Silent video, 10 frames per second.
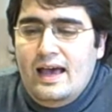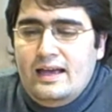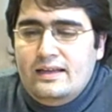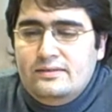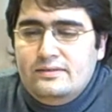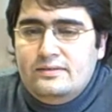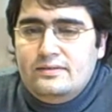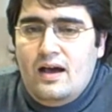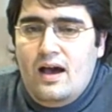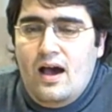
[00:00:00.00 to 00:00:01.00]
And
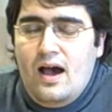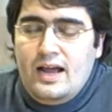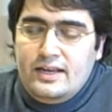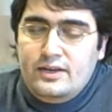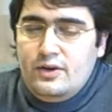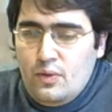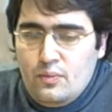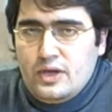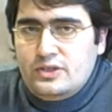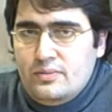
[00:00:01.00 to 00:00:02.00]
I didn't know
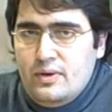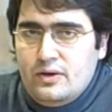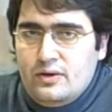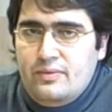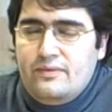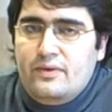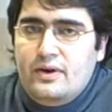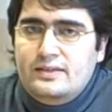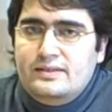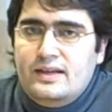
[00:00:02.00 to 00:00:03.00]
much about it
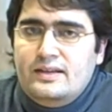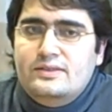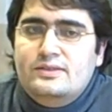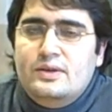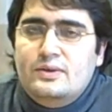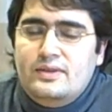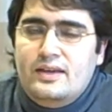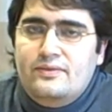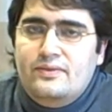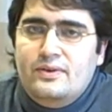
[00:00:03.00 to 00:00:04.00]
before I started, so
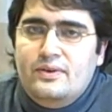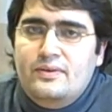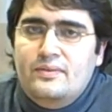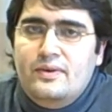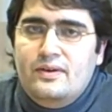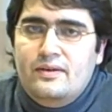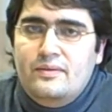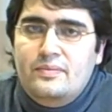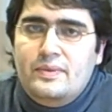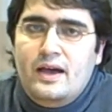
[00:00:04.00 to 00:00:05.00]
therefore
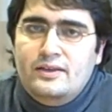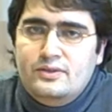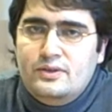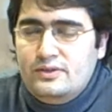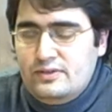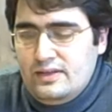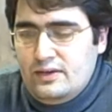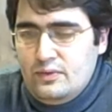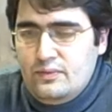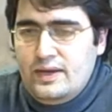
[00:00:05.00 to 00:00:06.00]
I thought it's a
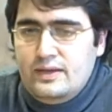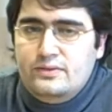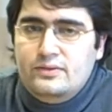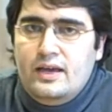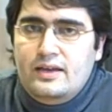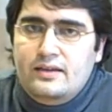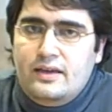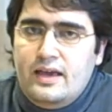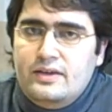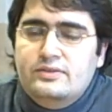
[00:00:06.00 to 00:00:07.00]
good way to get
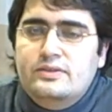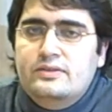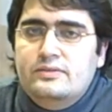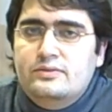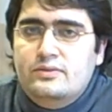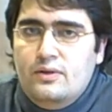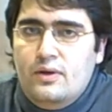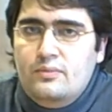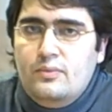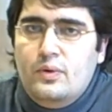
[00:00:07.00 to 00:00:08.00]
engaged and to
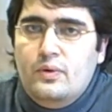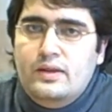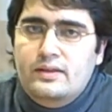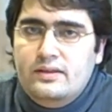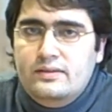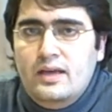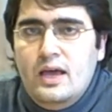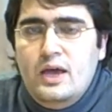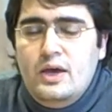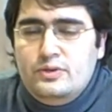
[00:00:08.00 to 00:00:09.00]
learn more and then
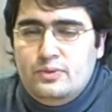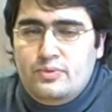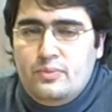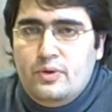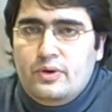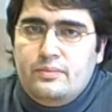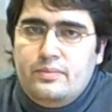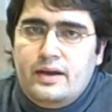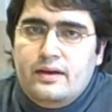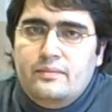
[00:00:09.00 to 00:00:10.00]
to promote it
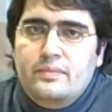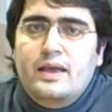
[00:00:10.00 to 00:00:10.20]
better.